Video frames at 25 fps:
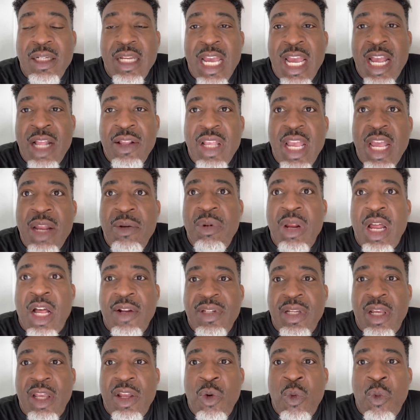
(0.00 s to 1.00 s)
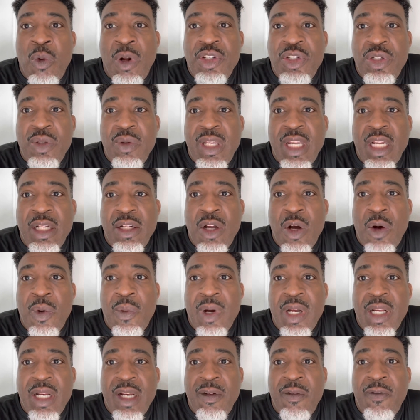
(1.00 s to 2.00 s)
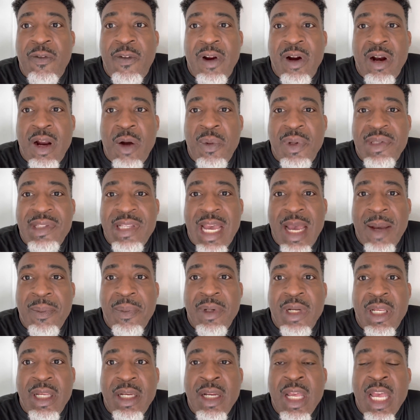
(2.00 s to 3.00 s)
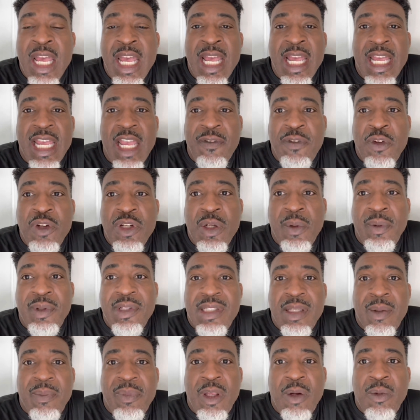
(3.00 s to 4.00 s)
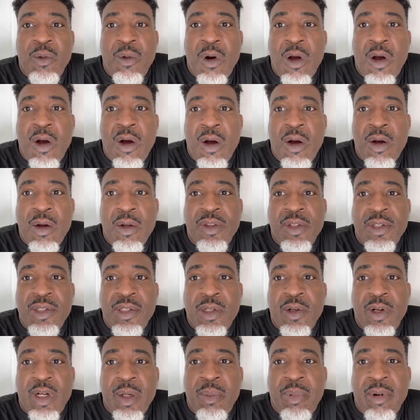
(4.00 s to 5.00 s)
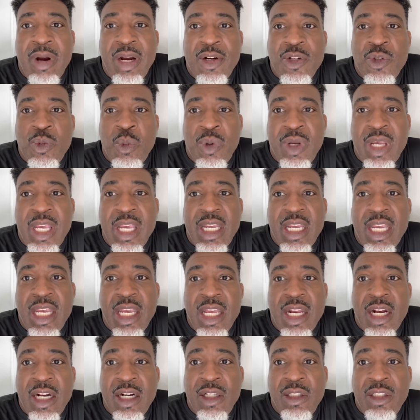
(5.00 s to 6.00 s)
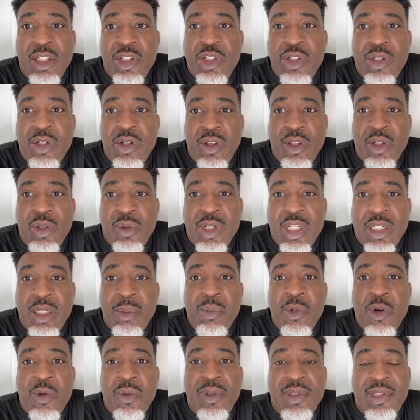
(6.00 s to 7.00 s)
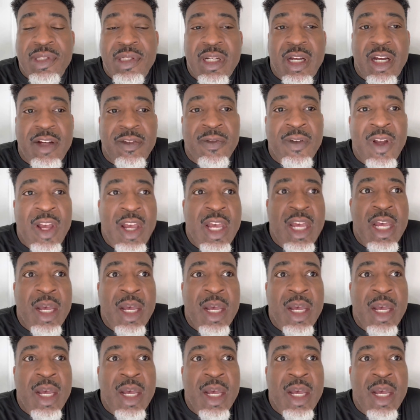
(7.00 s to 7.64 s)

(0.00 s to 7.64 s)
And, and I'll tell you, once you get going and figure out what's happening, if you're doing something wrong, the circuit breakers will kick in and they'll let you know you'll need to move the stuff.